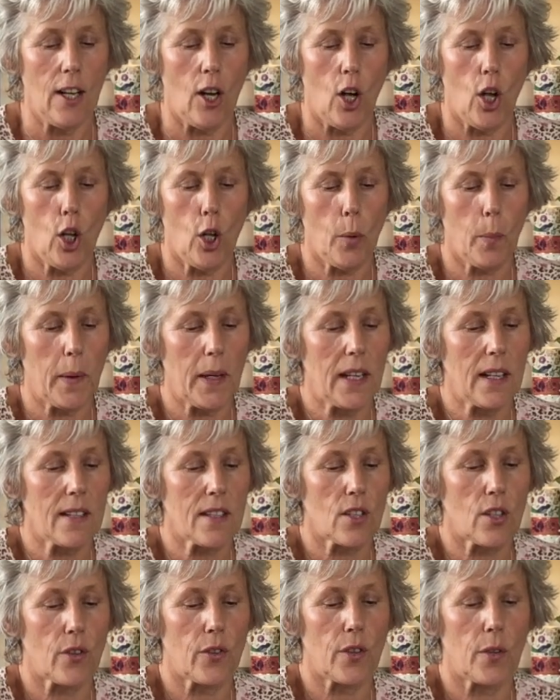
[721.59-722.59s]
All
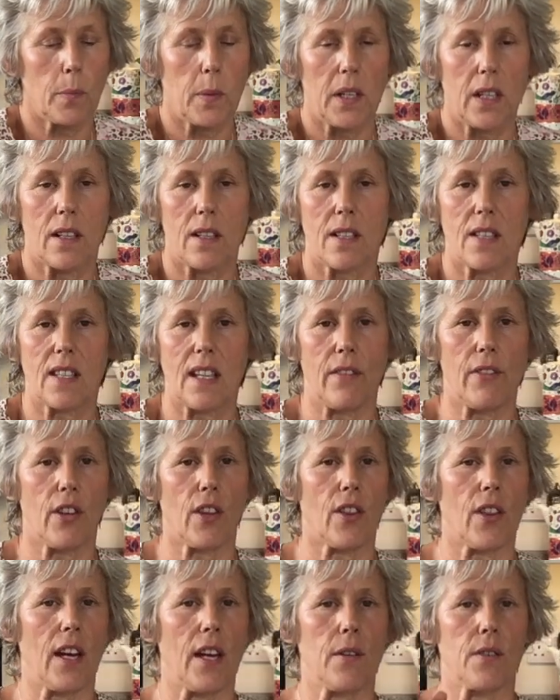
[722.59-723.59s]
based on there being
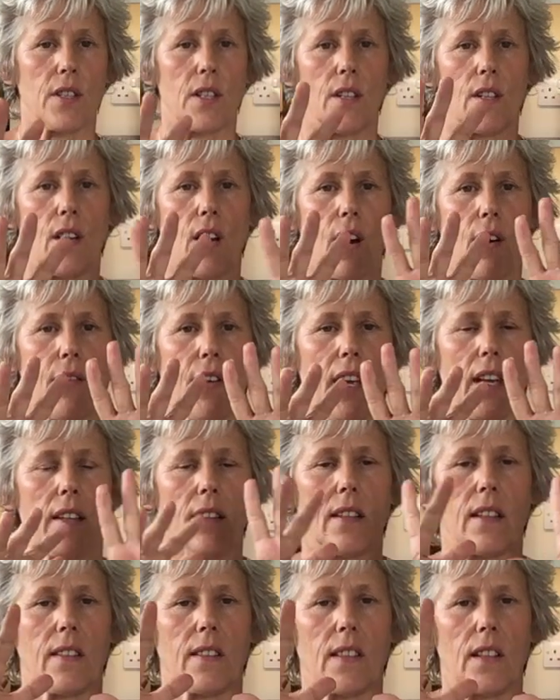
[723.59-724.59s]
7,000 nerve
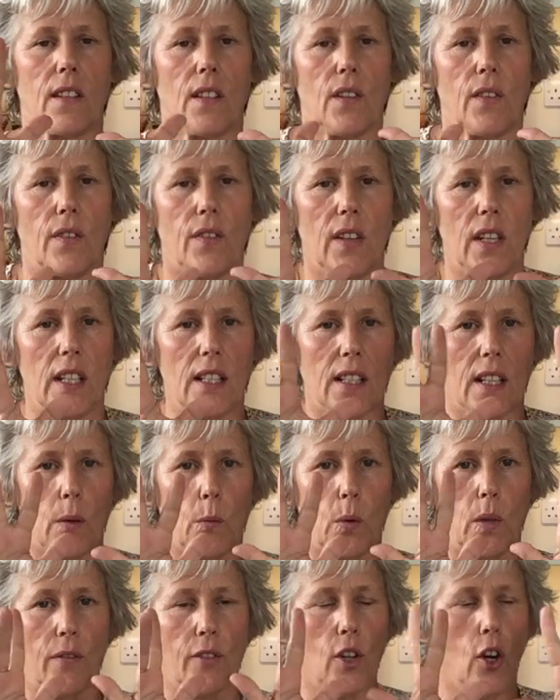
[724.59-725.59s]
endings in the feet, and
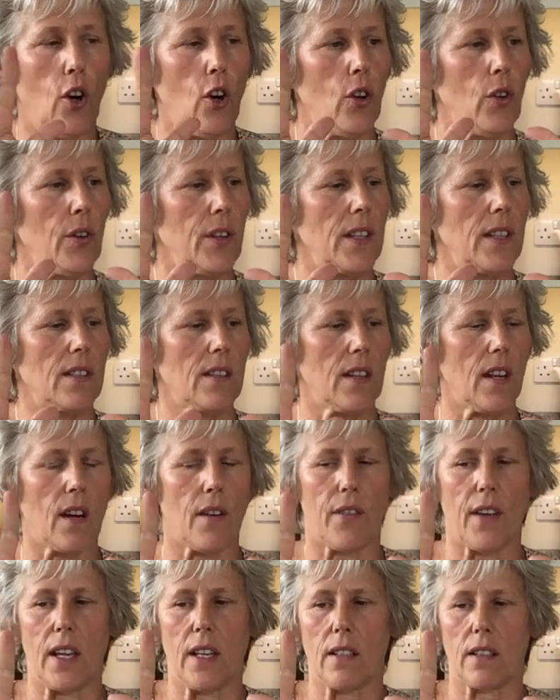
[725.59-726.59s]
we've got all these
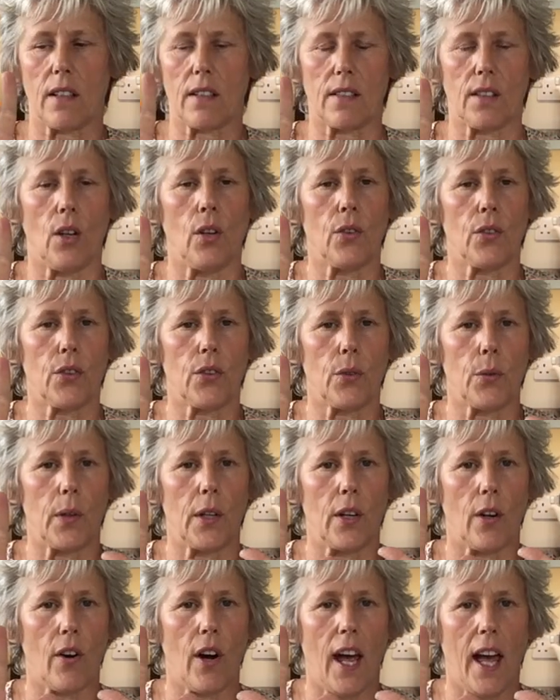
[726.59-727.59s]
nerve endings also
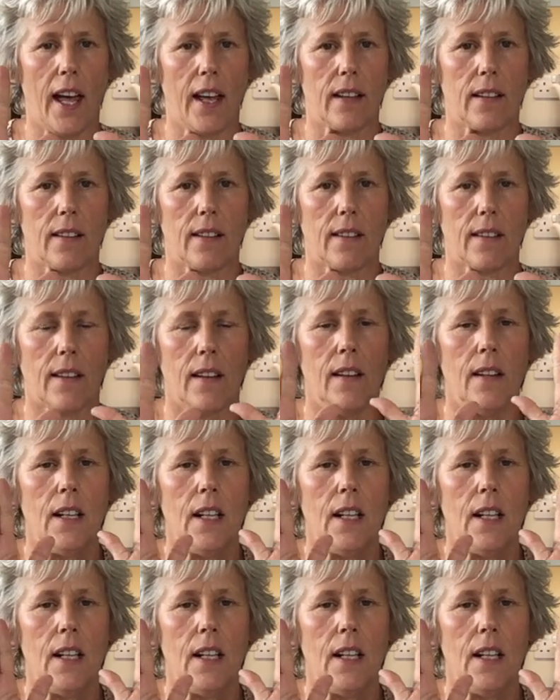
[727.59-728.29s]
in our hands.